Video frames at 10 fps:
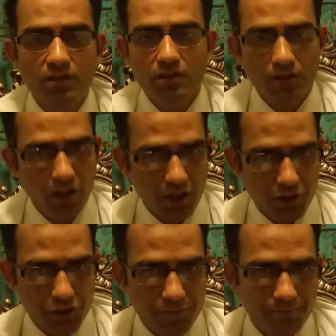
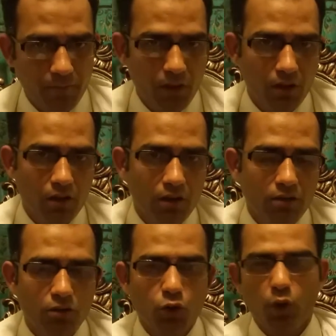nerds.
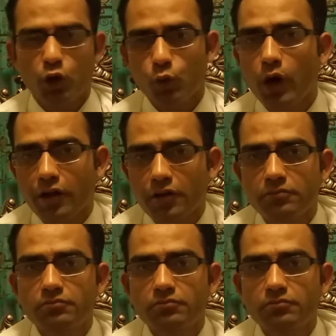They don't want to work.